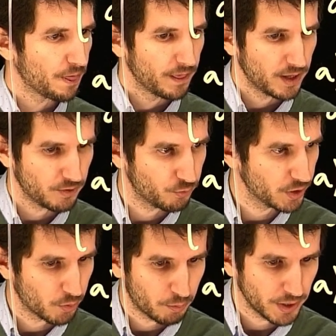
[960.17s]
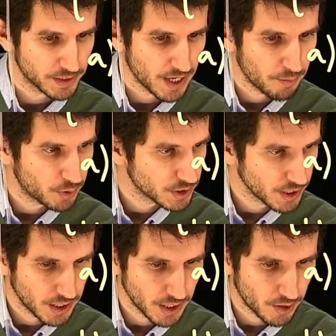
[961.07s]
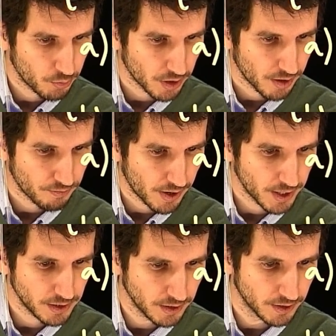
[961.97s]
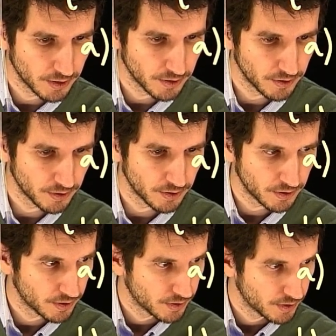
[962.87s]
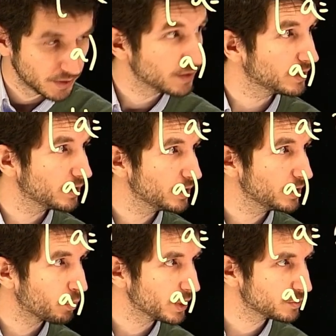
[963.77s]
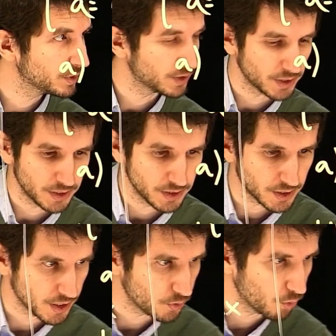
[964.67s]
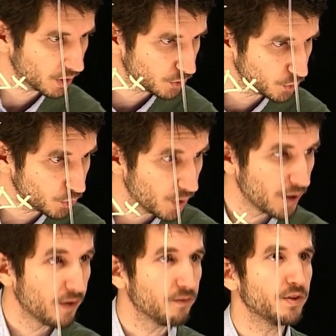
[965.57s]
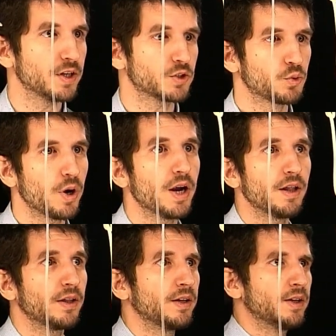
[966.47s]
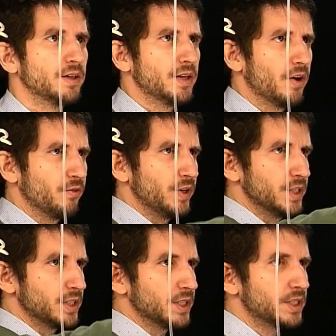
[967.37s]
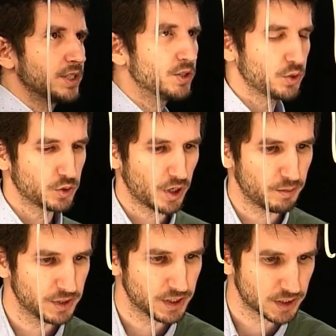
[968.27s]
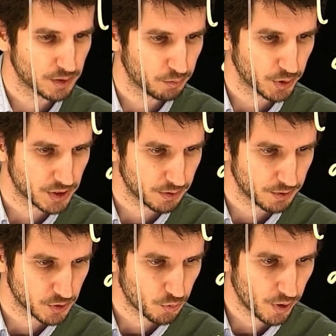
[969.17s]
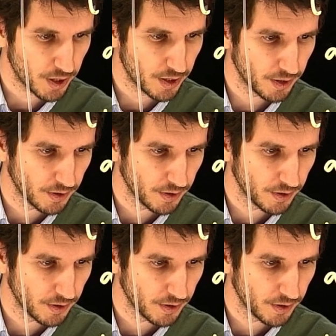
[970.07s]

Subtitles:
if we replace numbers in here, we're going to find that the displacement is equal to v squared. Now v is 16, so it's going to be 16.7 squared